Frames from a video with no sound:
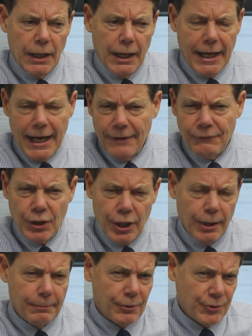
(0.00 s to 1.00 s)
half a
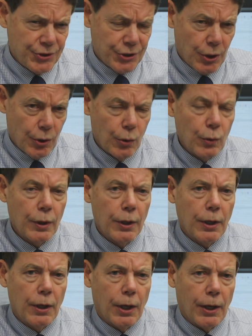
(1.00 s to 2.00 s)
cup or so
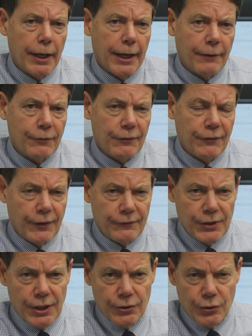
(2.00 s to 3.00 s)
every
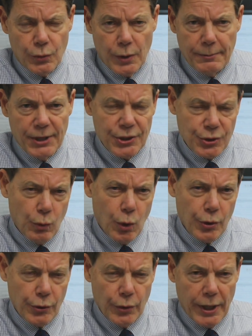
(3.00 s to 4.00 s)
15 to 20 minutes,
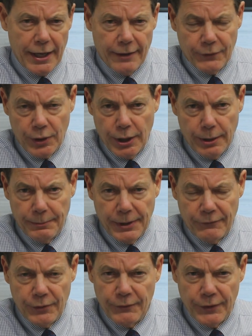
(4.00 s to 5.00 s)
quarter to a half a cup
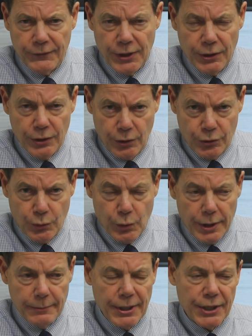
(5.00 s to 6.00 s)
every 15 or
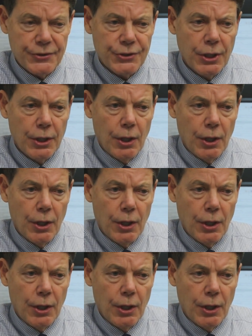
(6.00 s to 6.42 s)
20 minutes.